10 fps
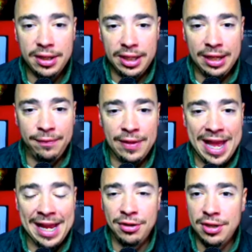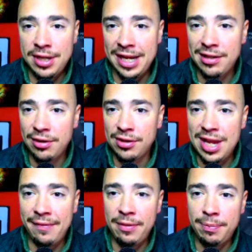It flashed. Nice little
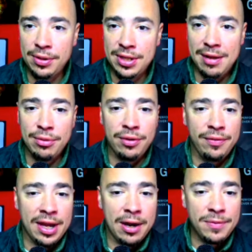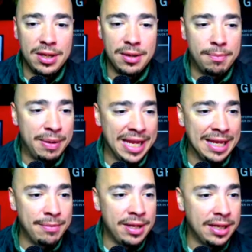7% move there.
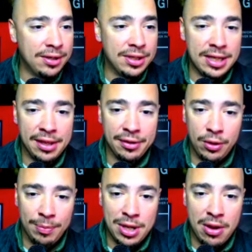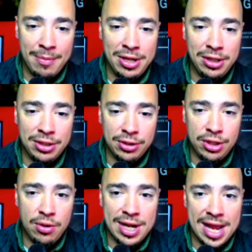Beam. Here's another crypto. I mean, you could just
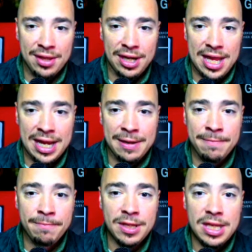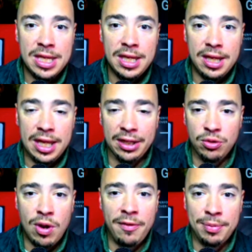go down the line.
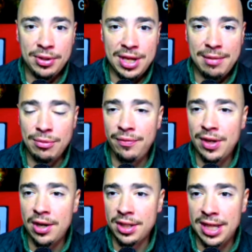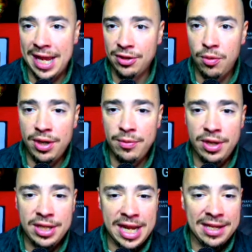12% move there in the last
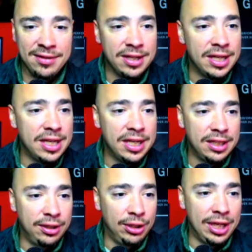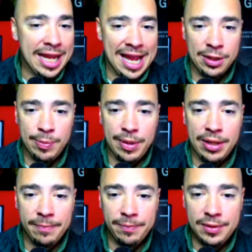21 days. Look at Caspa.
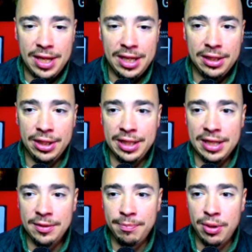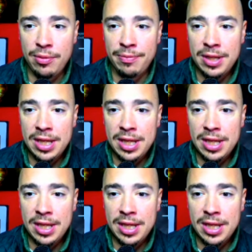Take a look at this. Boom.